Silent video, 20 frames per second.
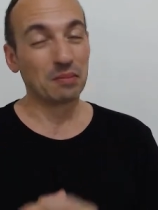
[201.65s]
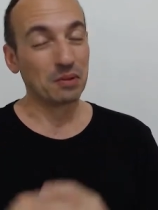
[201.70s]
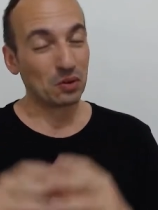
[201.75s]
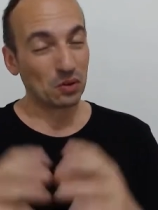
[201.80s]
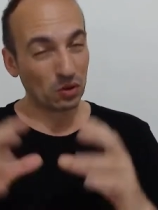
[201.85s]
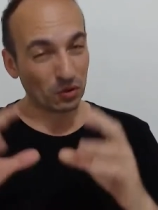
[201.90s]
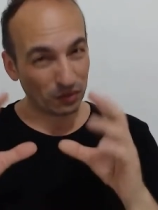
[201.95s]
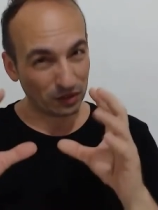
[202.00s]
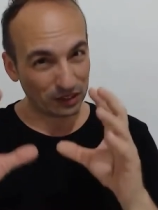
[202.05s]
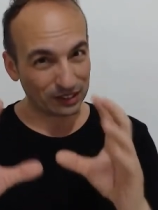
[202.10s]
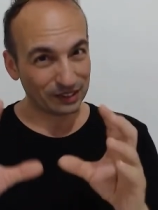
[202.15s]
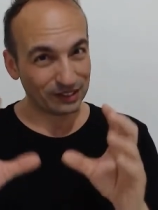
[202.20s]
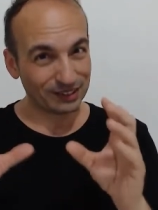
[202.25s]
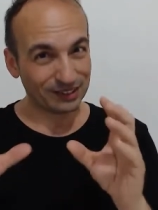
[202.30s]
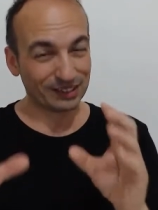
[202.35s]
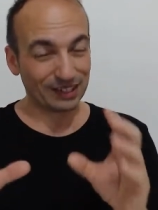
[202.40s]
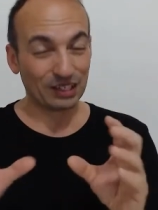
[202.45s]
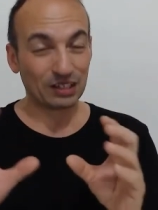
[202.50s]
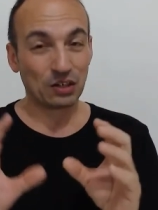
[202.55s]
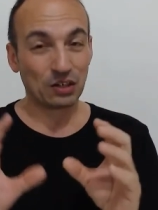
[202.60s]

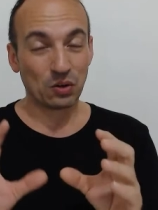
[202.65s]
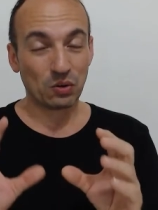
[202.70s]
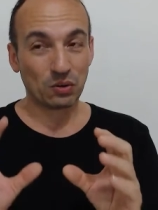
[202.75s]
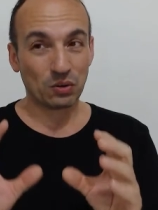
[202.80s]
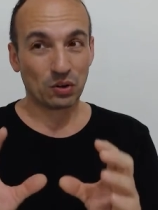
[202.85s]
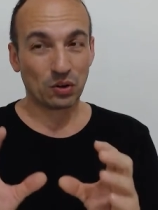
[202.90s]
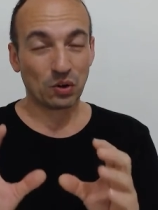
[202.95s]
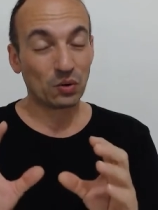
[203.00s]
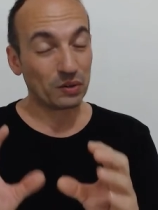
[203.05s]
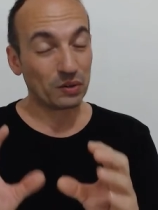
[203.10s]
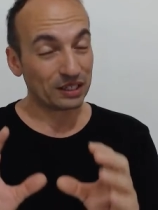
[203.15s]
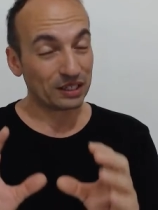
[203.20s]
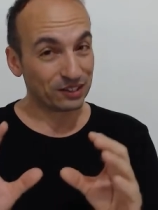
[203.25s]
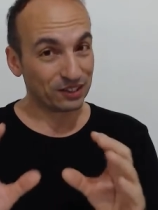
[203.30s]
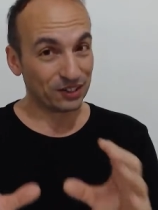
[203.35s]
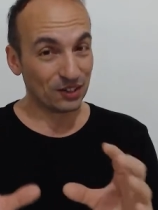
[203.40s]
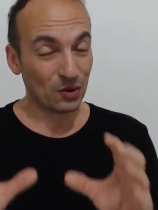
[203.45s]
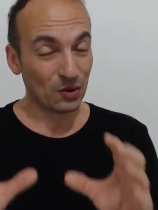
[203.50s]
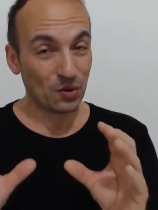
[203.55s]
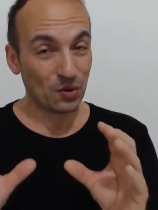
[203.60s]
growing
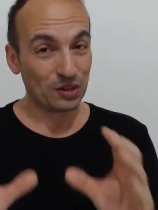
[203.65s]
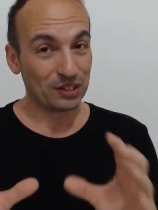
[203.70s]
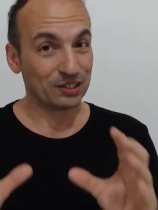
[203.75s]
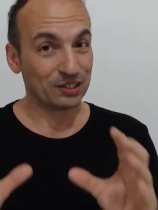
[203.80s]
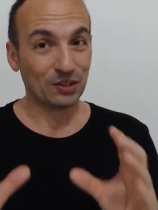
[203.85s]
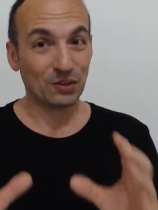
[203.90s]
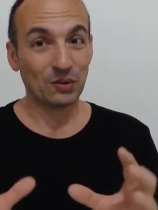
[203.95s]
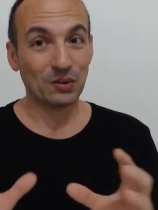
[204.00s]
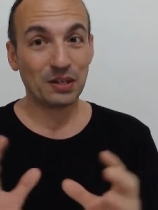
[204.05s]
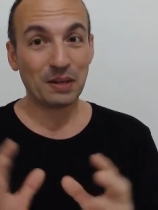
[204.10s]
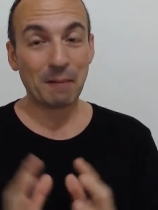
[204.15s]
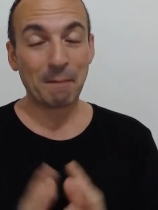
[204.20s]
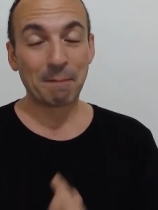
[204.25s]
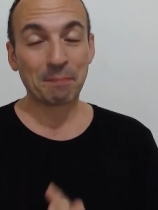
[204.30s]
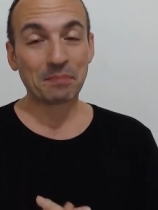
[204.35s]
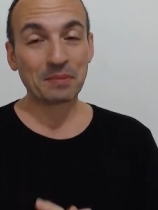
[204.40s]
slowly.